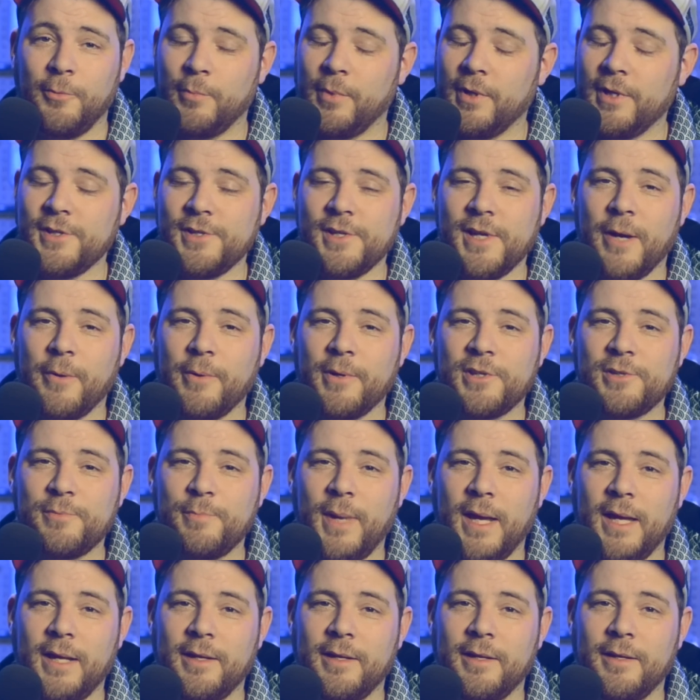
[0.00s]
but has now
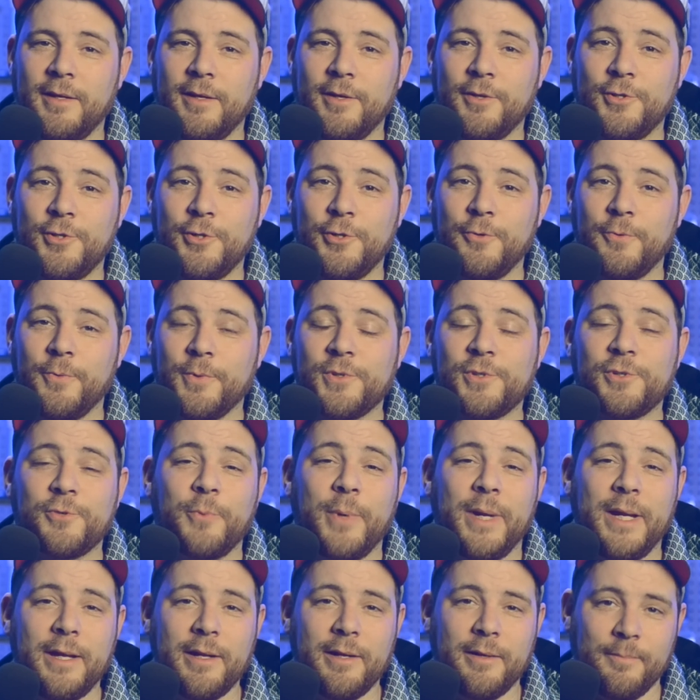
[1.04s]
expanded to
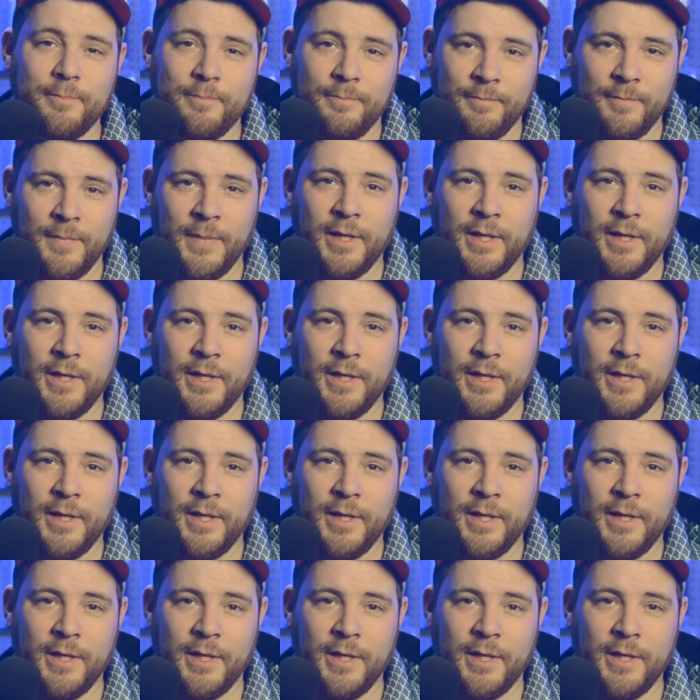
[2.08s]
Sweden.